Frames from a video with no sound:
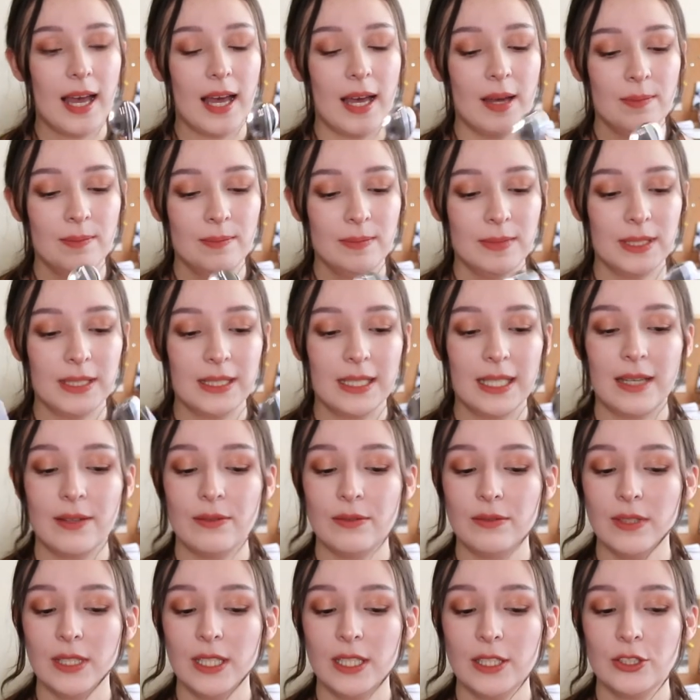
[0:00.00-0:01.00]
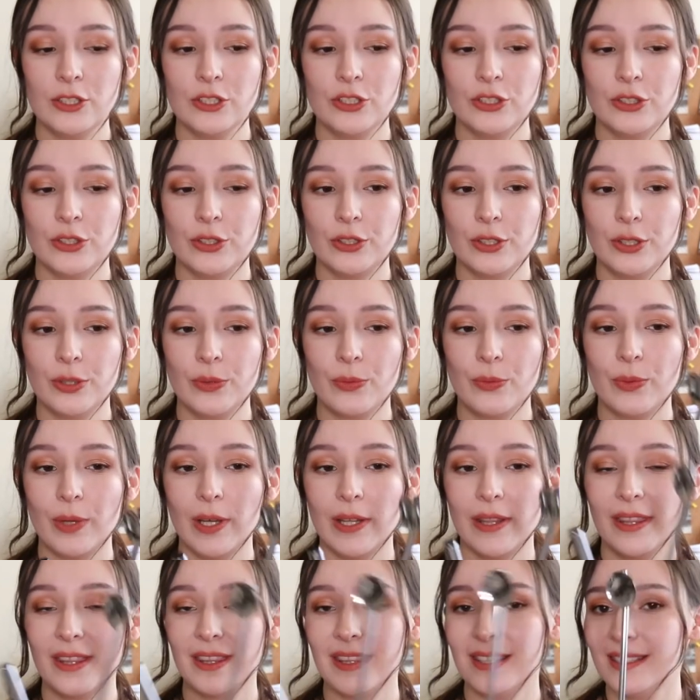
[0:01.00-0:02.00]
I'm not really sure
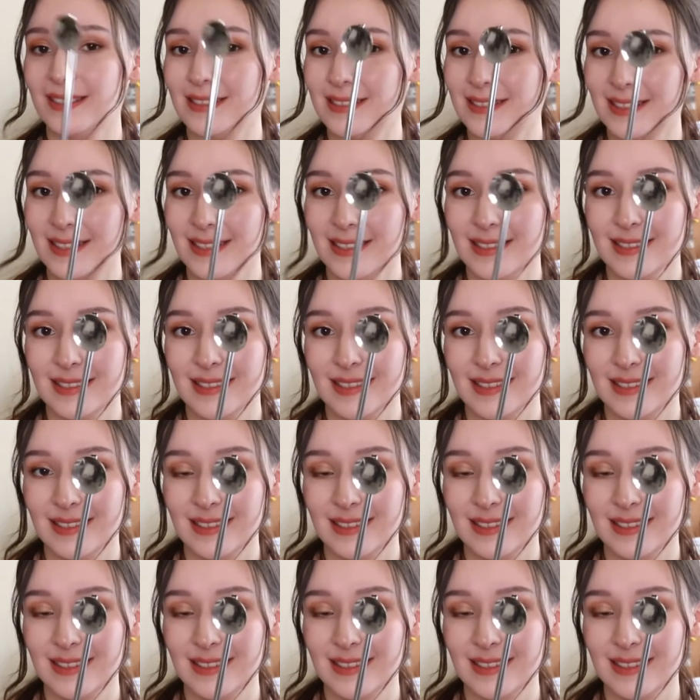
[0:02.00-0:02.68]
what this is